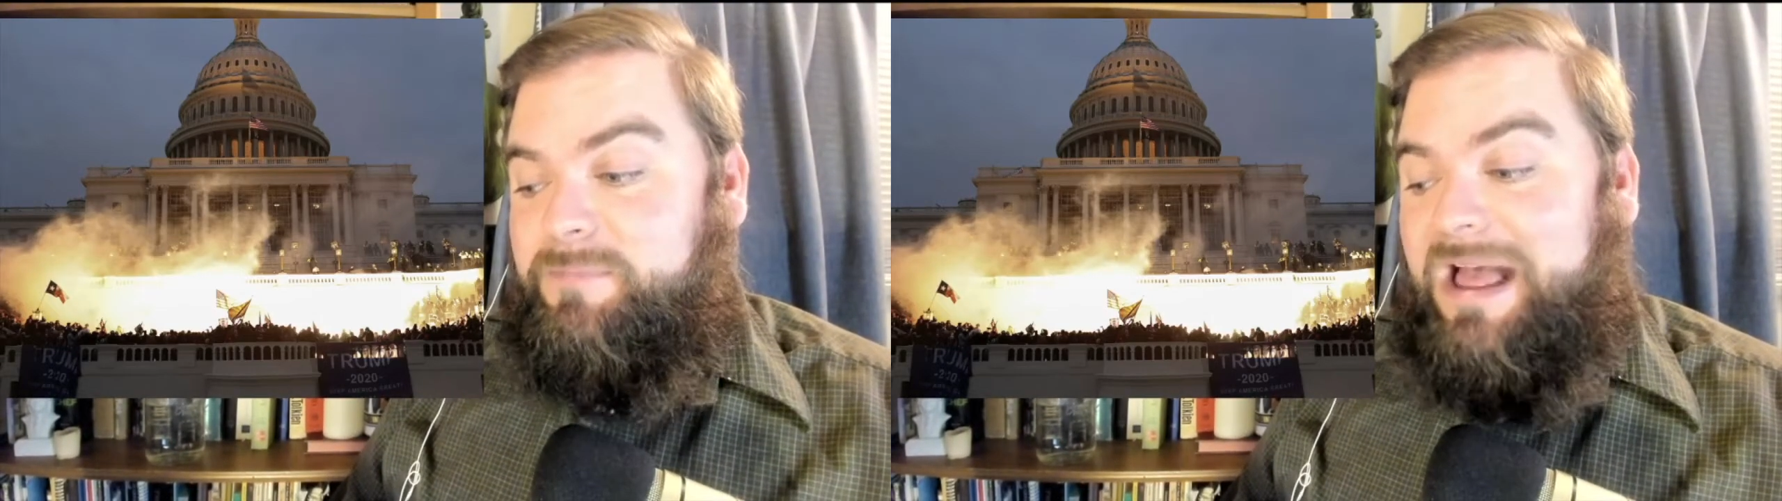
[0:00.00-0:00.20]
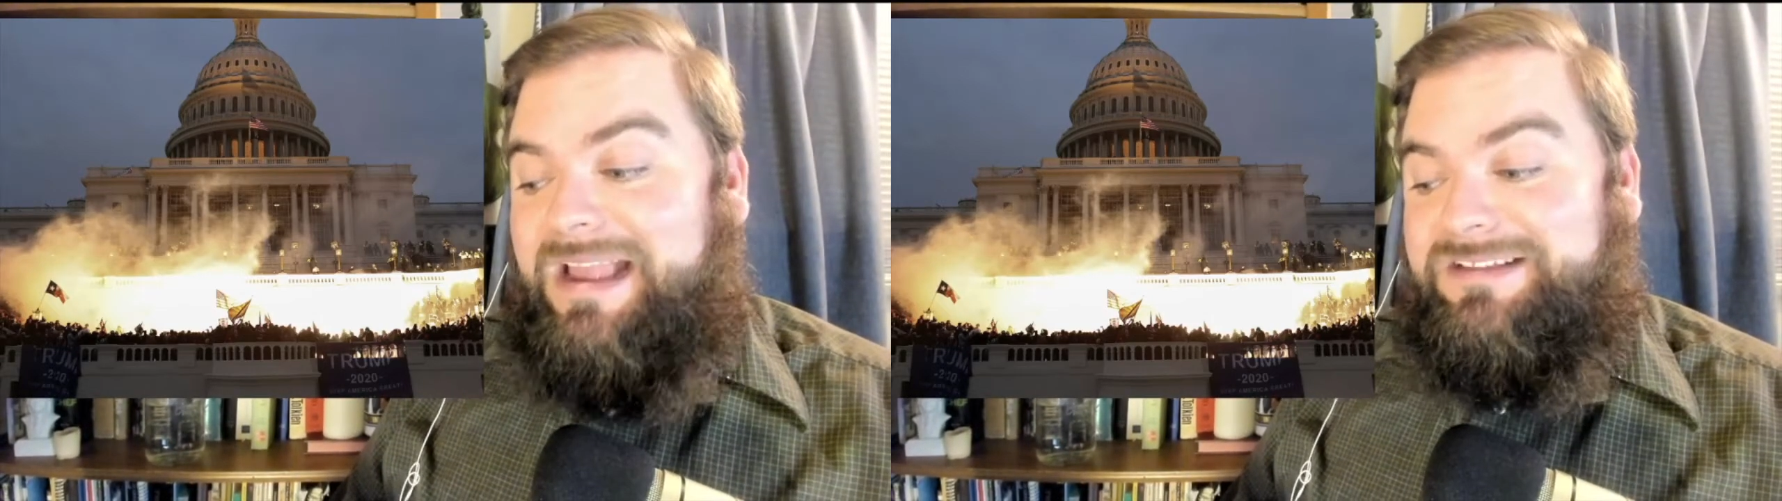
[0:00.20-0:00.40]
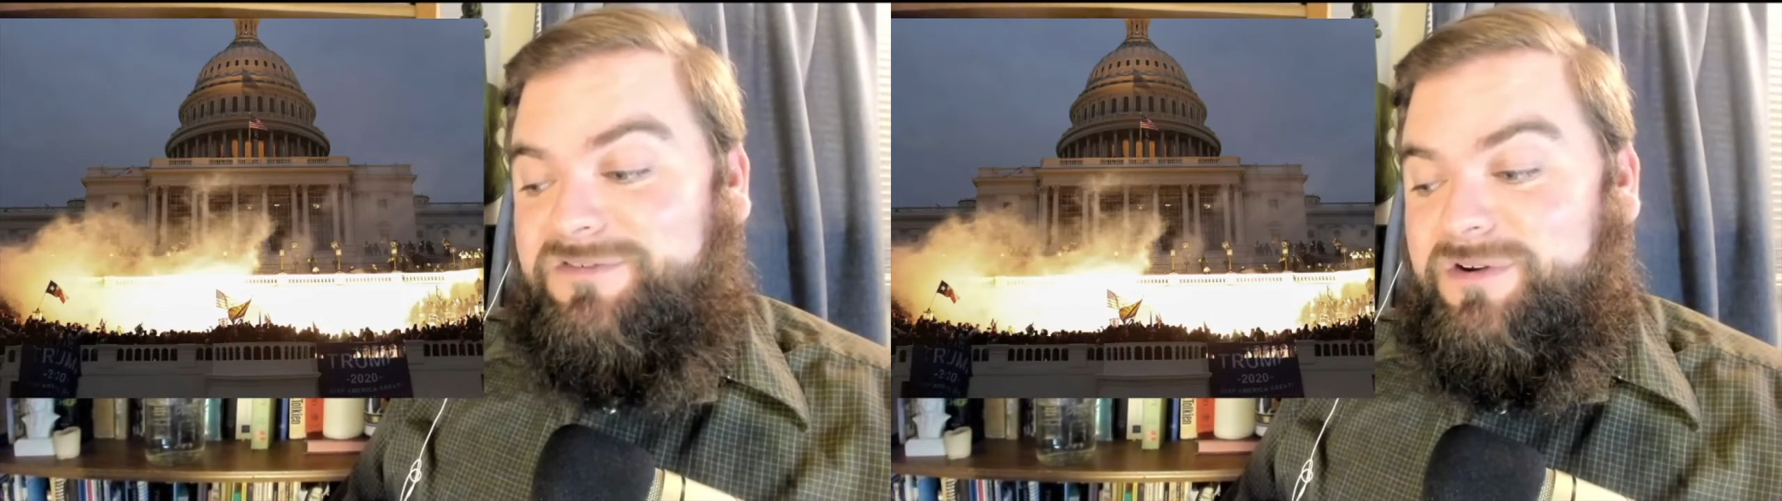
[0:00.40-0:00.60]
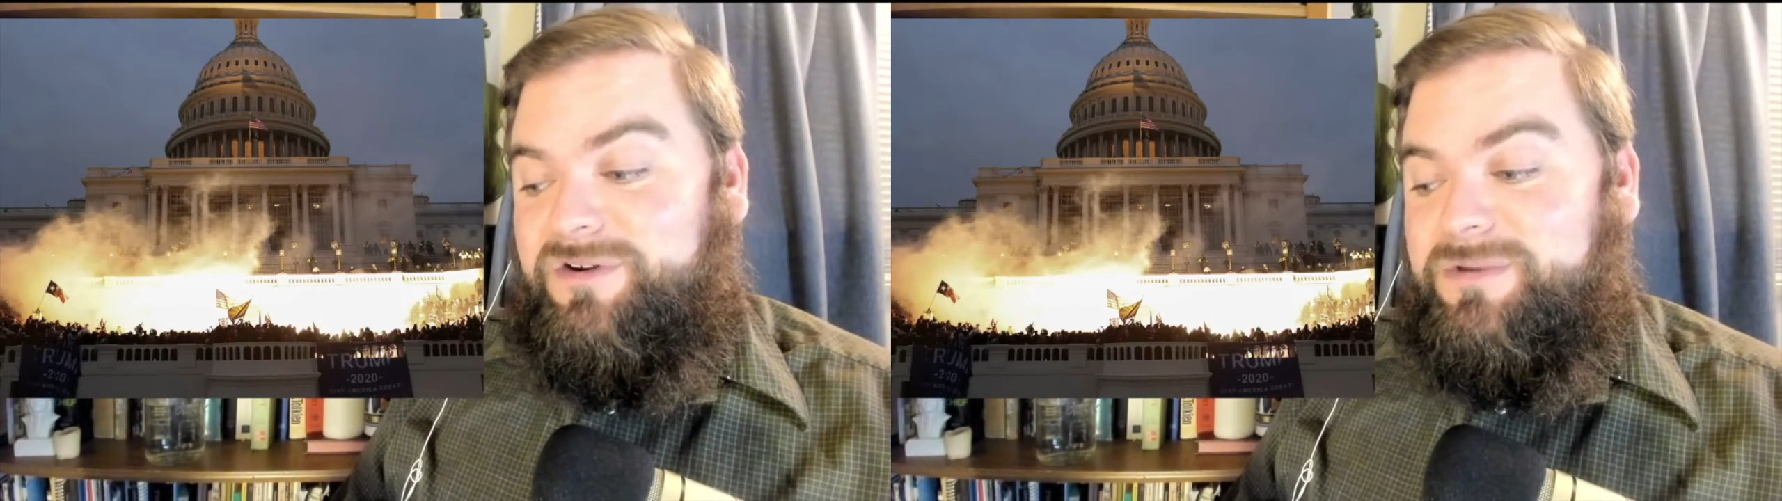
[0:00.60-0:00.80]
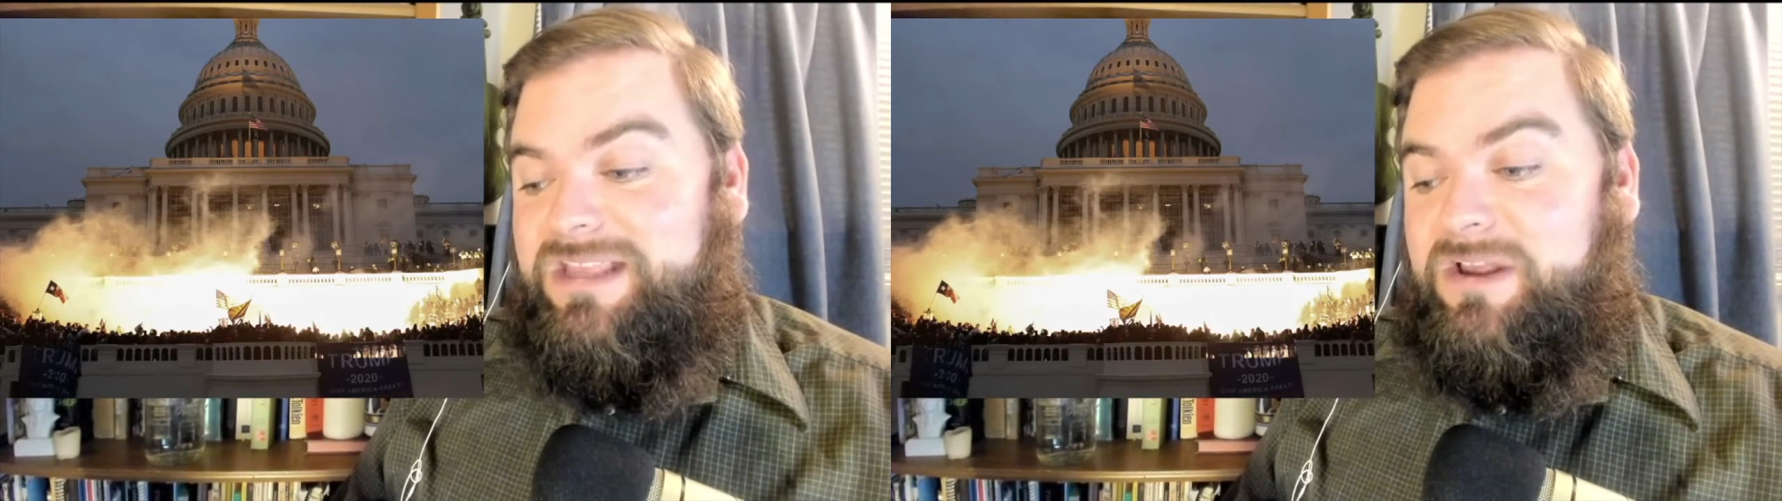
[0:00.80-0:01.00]
pines
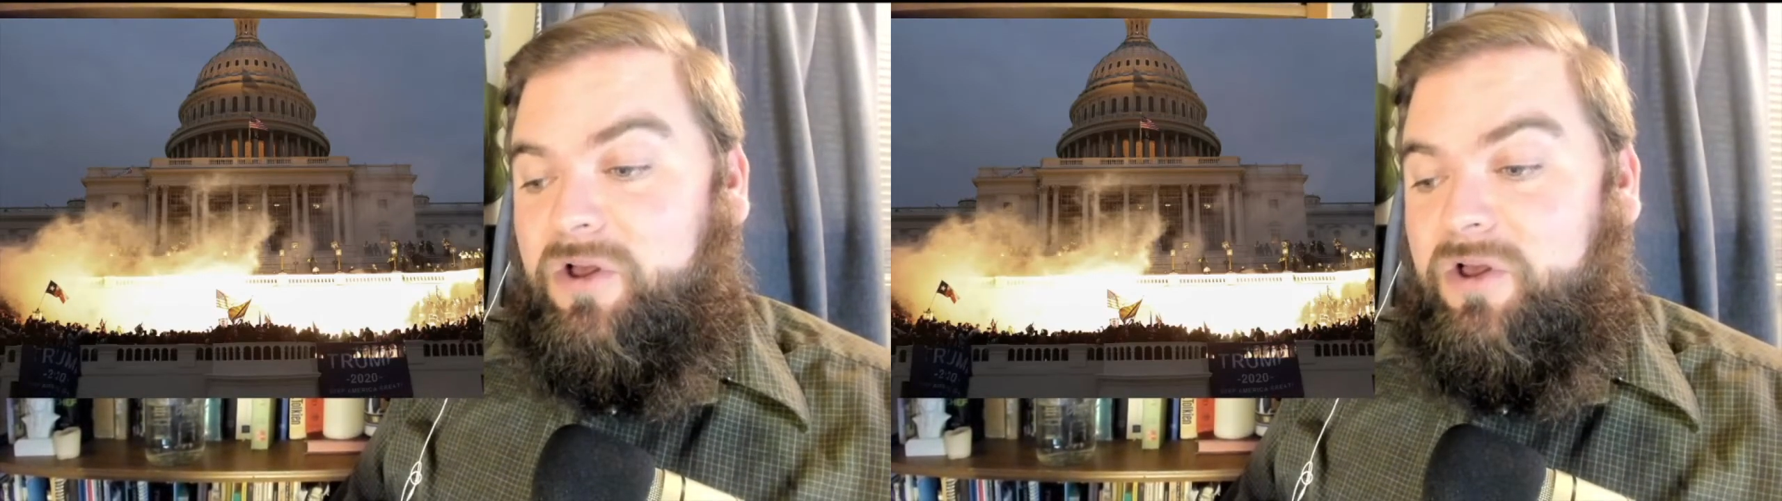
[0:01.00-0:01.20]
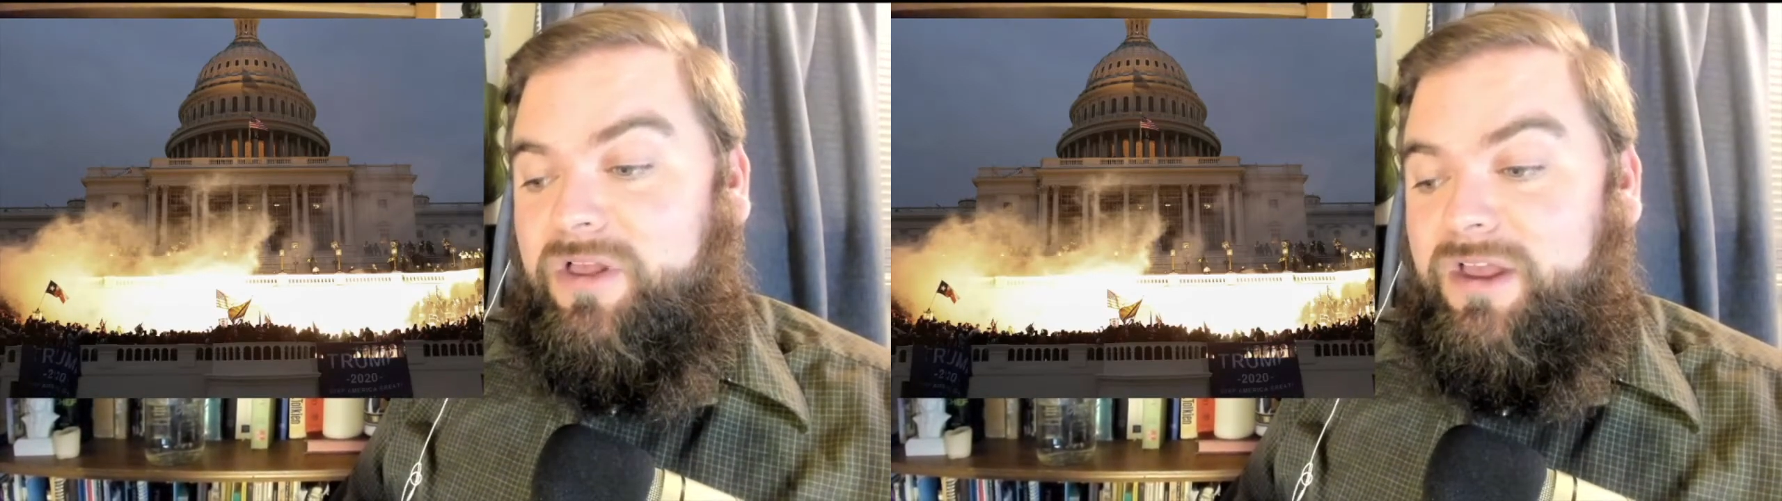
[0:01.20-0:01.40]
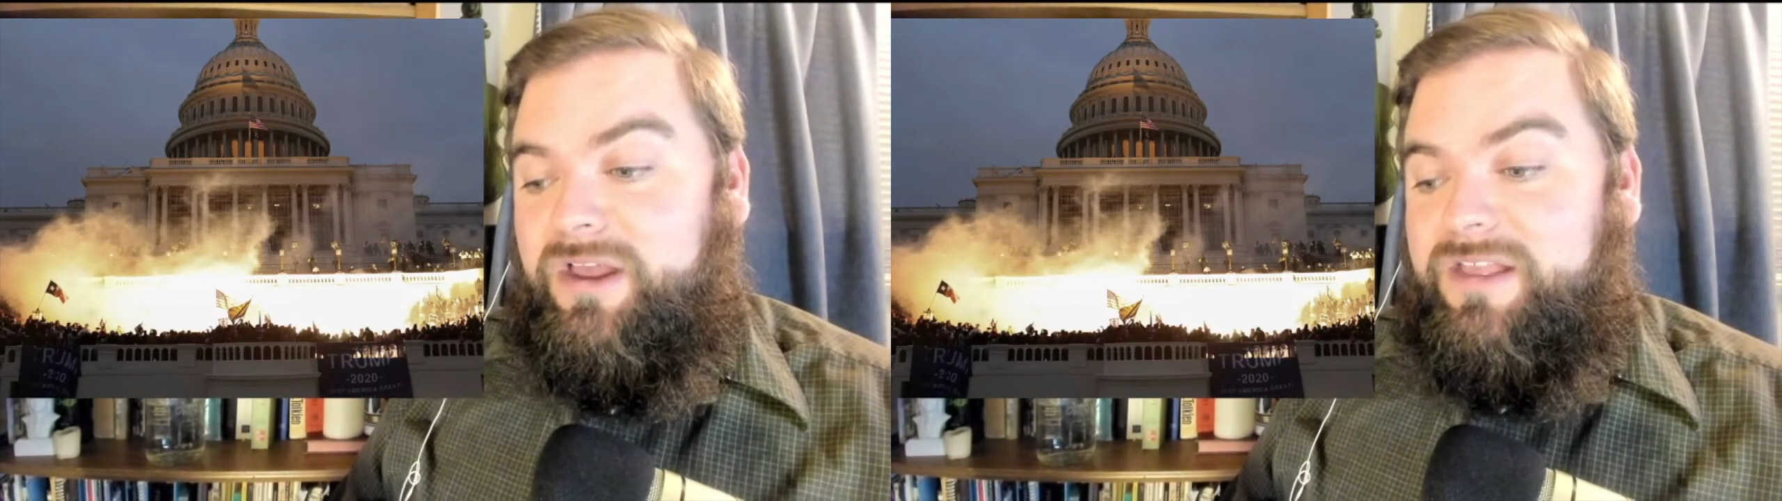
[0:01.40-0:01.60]
for what they call